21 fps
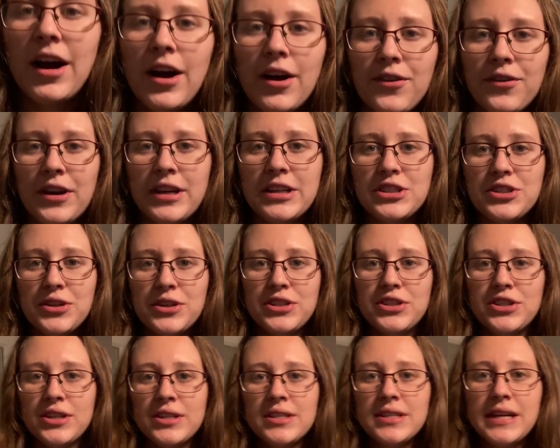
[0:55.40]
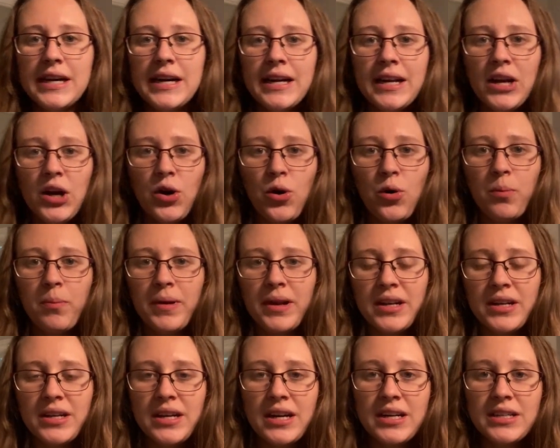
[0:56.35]
All right, so just cut it
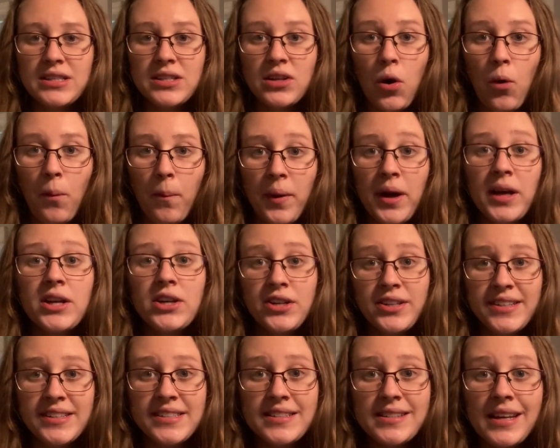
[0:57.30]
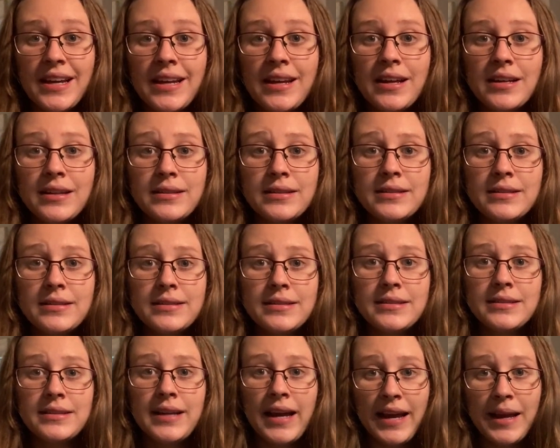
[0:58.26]
open because my goodness, they
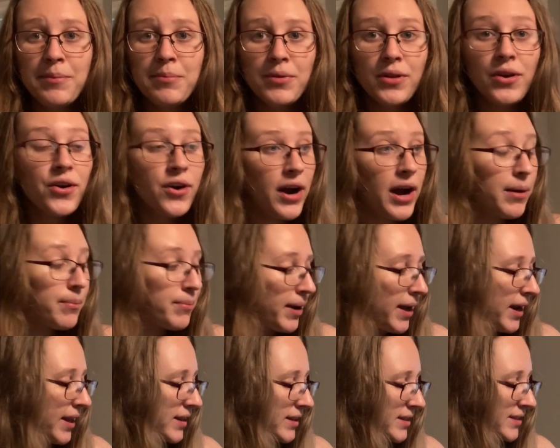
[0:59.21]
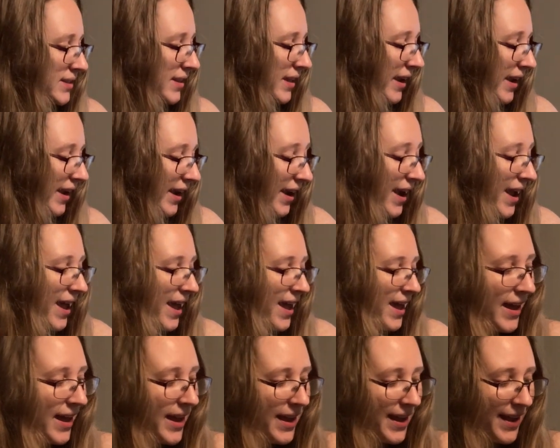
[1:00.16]
tape the crap out of this thing.
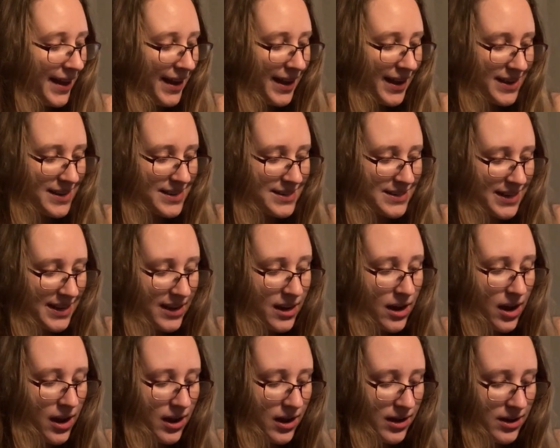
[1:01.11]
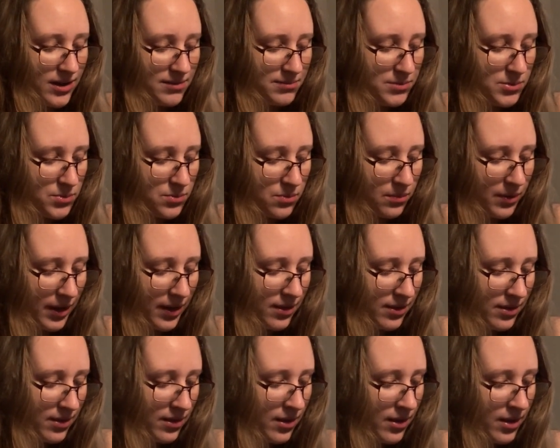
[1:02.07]
And it comes with
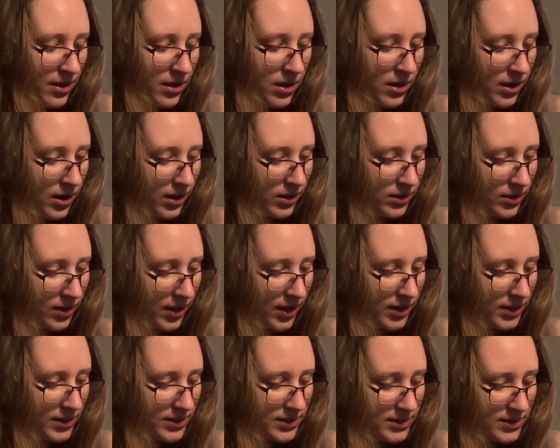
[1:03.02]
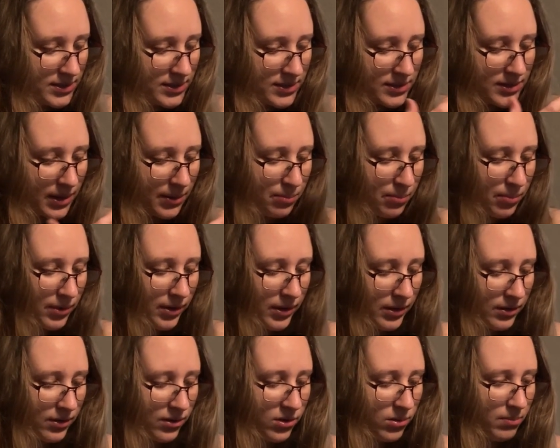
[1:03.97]
a lot of
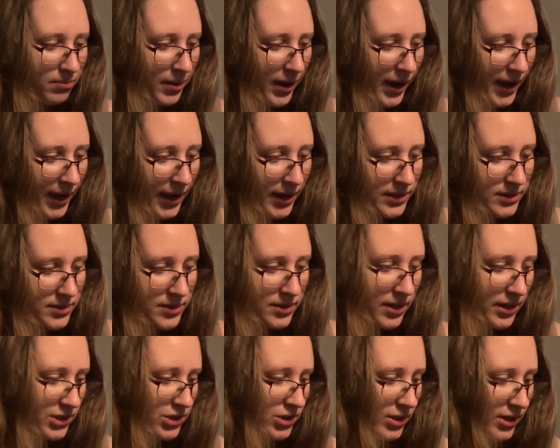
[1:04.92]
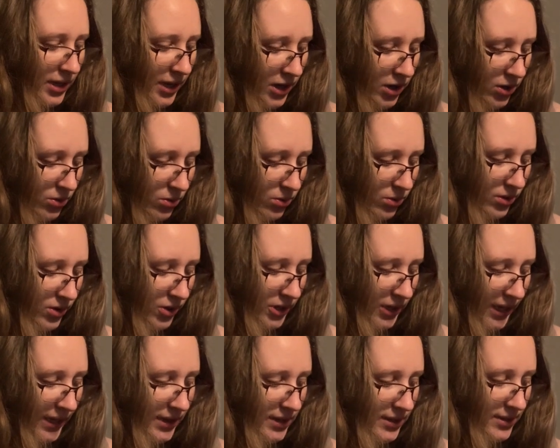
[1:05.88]
separate little bags. Actually kind of cool, they're
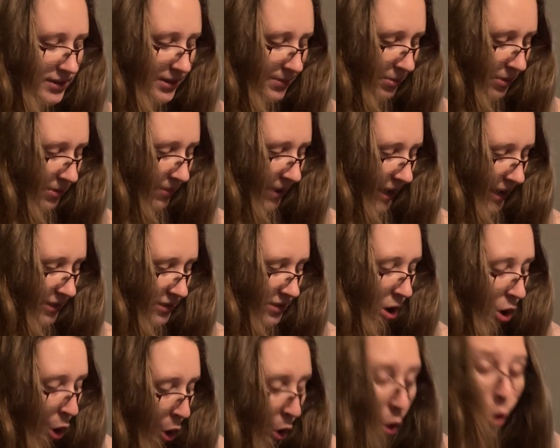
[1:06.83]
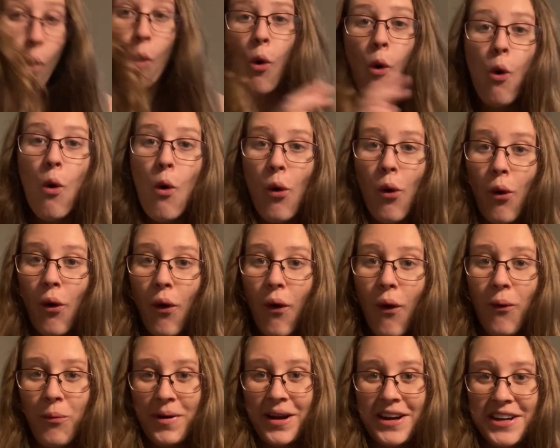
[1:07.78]
like the zipper bags.
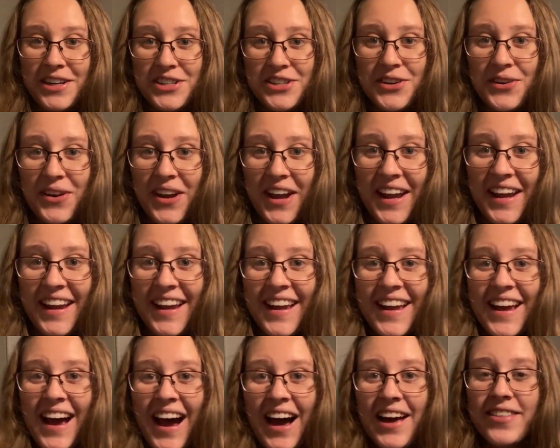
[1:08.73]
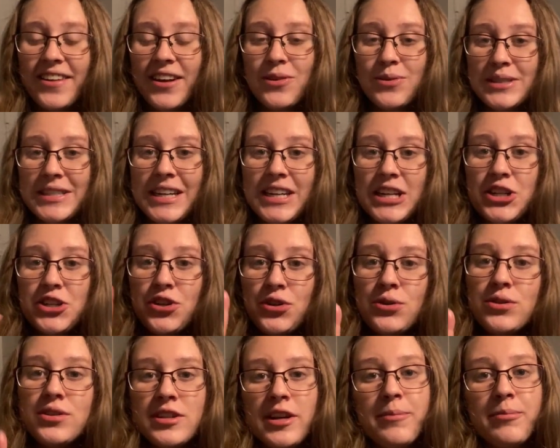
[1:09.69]
Oh my gosh, okay. I thought I was getting
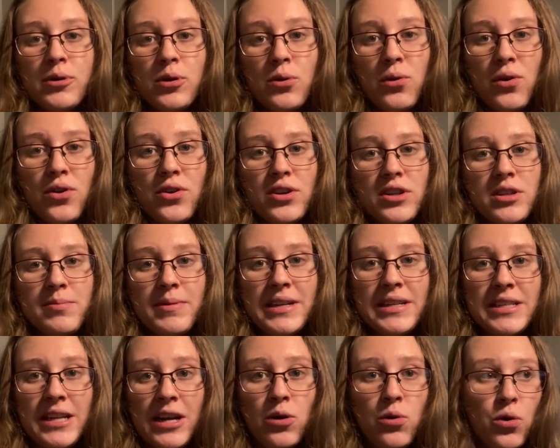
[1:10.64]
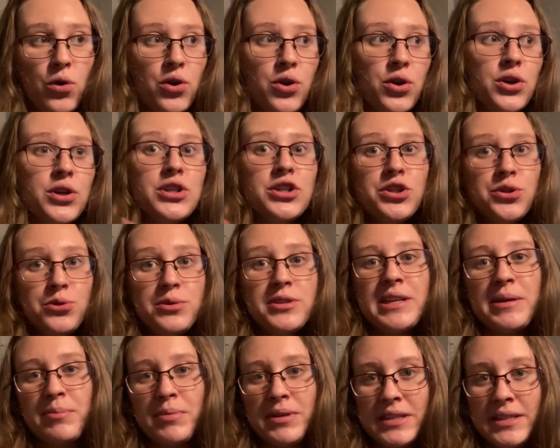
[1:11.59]
two separate orders because I ordered two
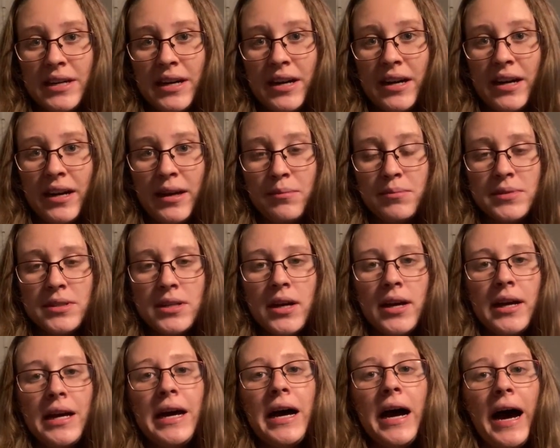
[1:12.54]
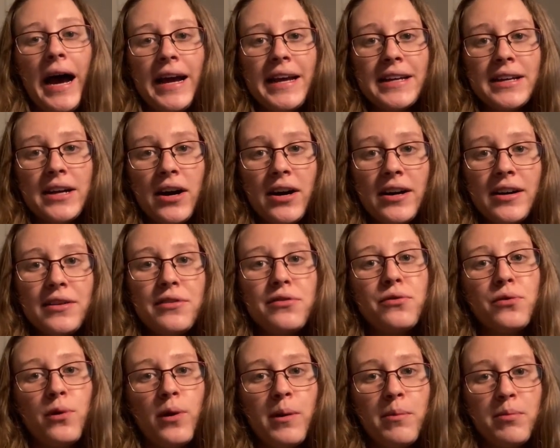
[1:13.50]
separate times. I got a
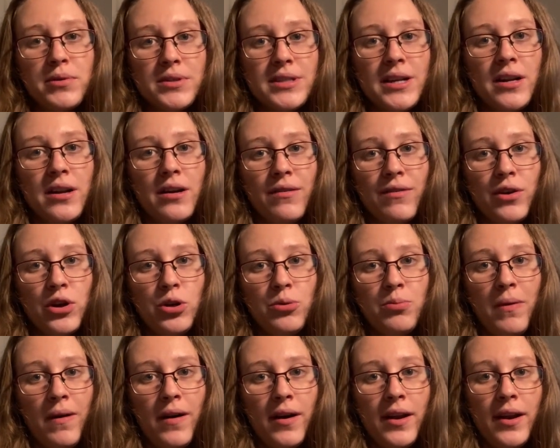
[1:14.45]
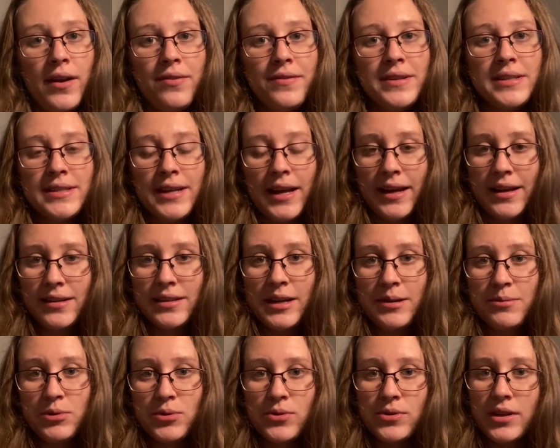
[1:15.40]
40% off coupon the second
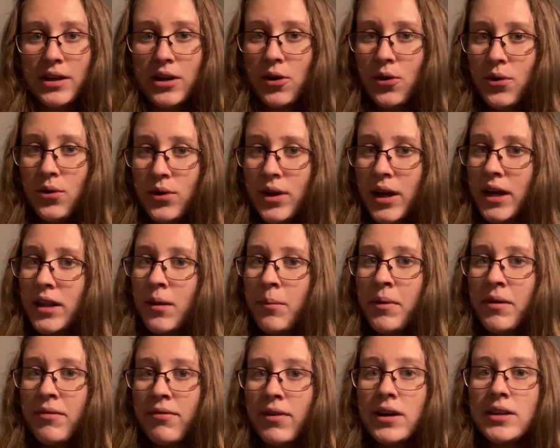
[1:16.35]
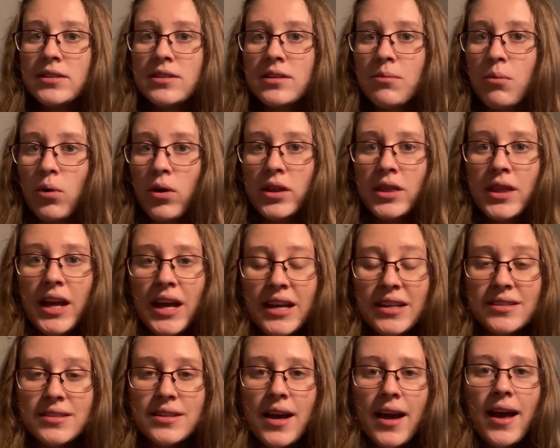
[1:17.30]
time. So I was like, okay, let me find some more
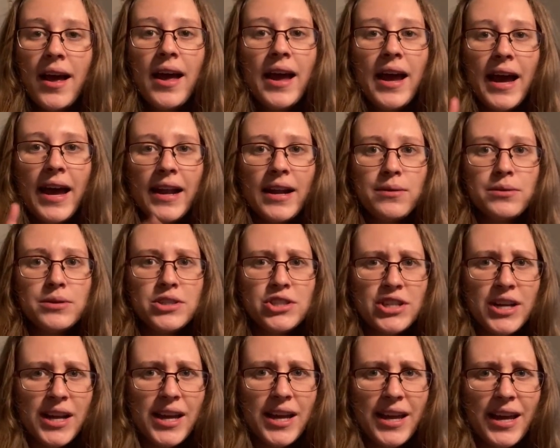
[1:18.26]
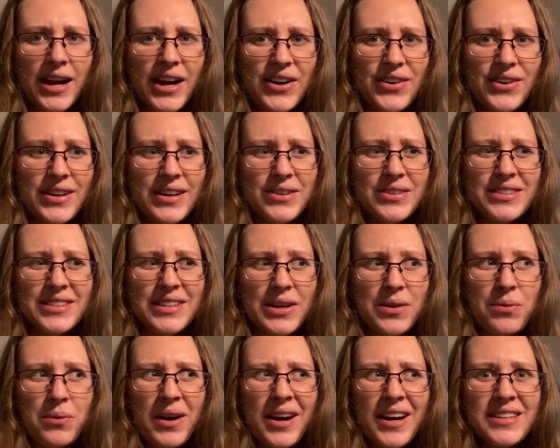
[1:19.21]
things. And I was checking out and I was
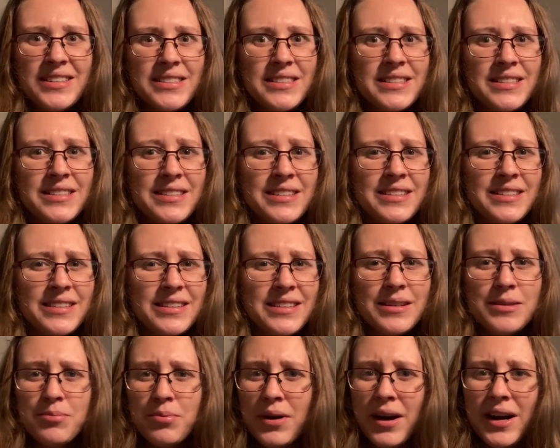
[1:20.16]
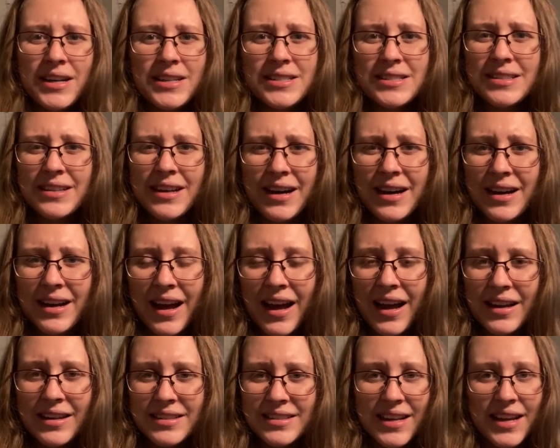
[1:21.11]
like, why is the price not
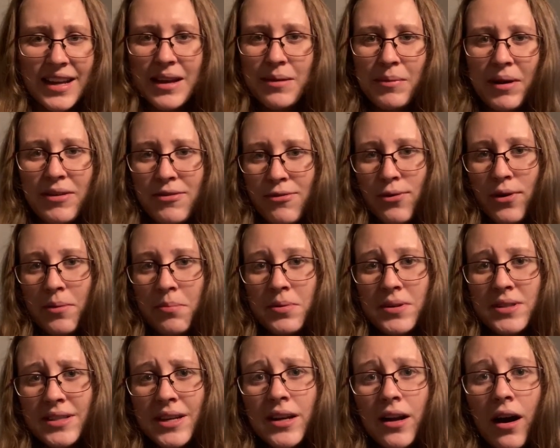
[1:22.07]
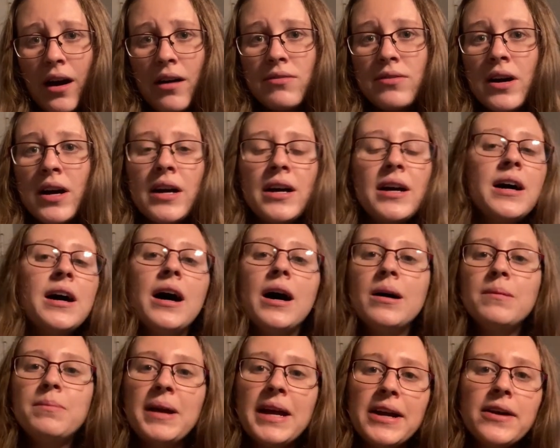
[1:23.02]
taking my 40% off?
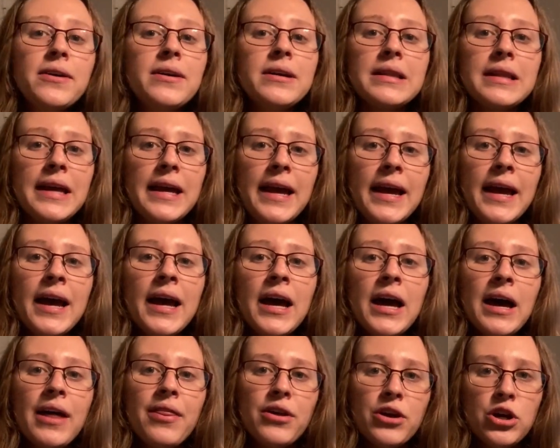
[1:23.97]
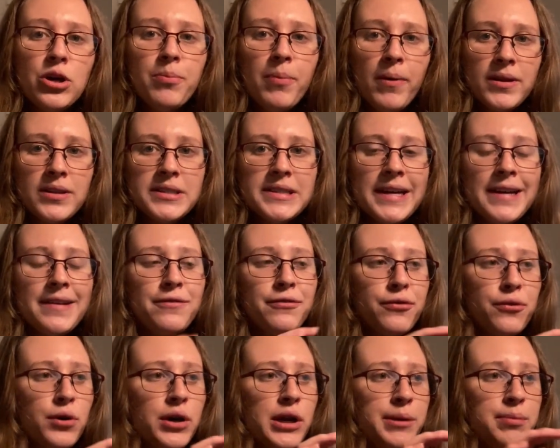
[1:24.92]
Apparently the coupon said
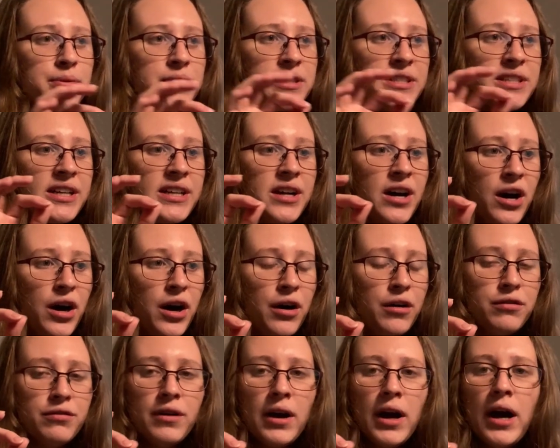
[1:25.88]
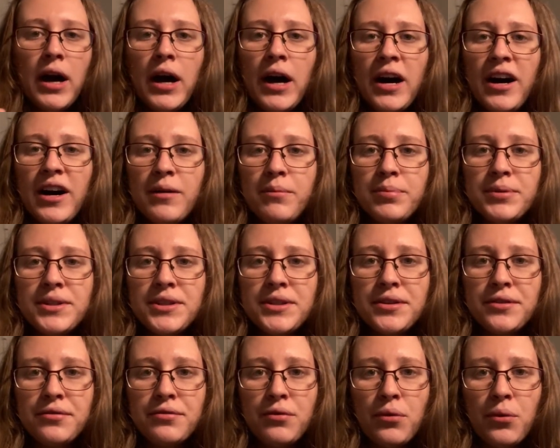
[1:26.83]
40% off up
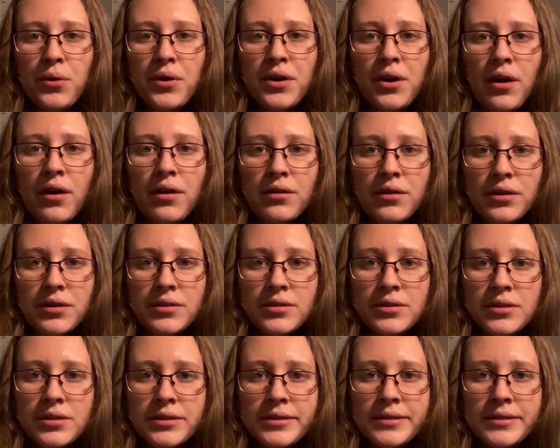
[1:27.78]
to $4.